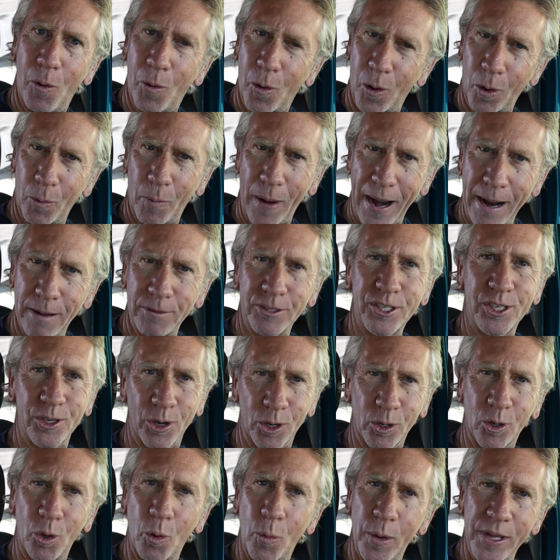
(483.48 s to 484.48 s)
or round
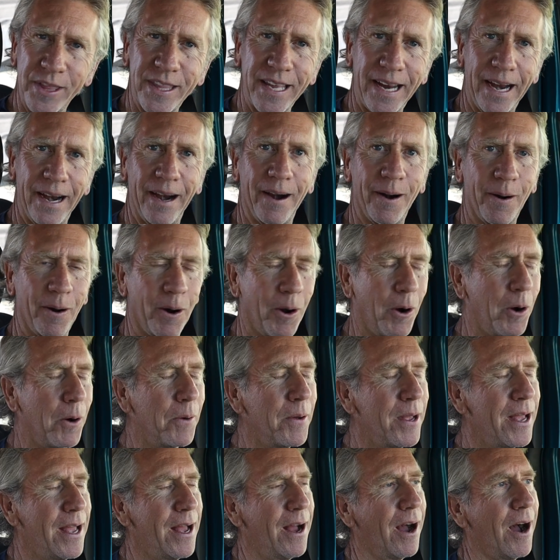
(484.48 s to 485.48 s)
circle with the arrow,
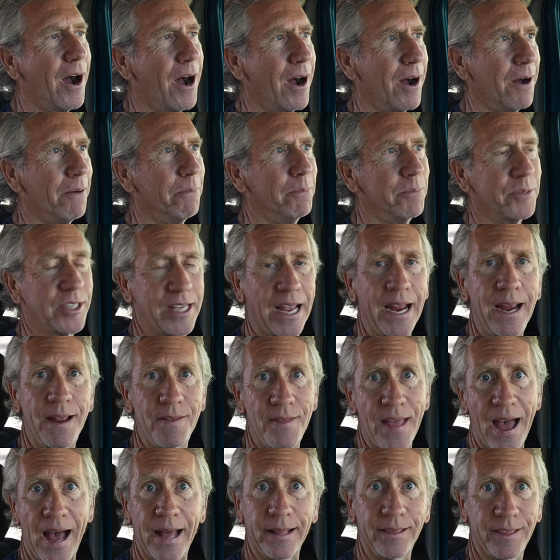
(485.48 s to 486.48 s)

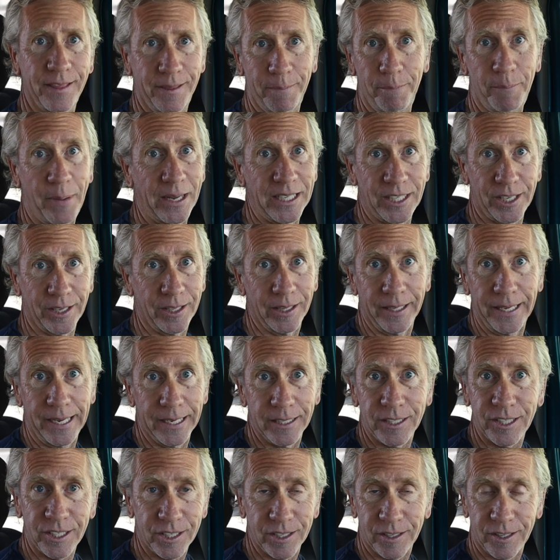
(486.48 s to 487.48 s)
saying that basically
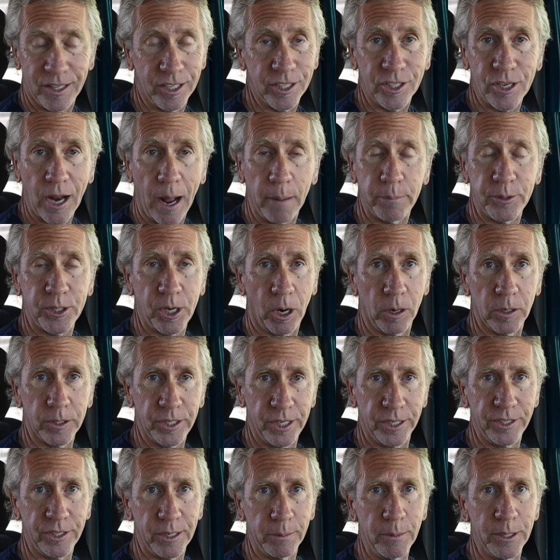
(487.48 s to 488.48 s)
it's the stop start
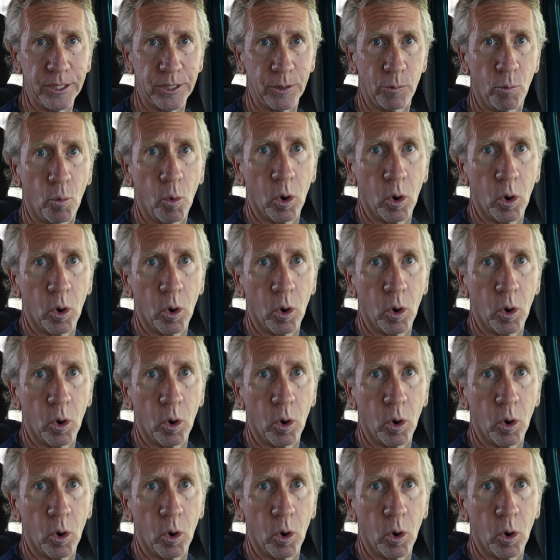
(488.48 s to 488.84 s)
system isn't